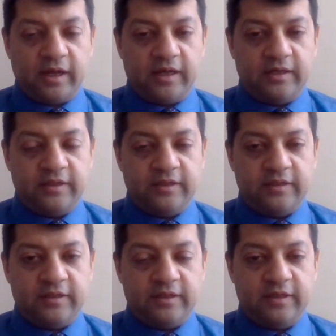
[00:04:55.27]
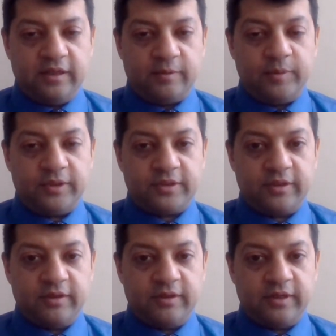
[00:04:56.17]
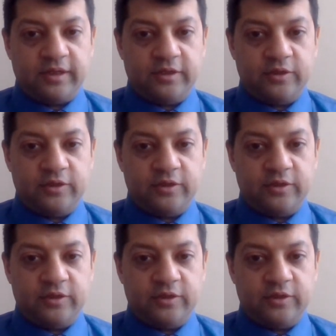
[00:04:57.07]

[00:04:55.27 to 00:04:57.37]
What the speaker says: And the other person that I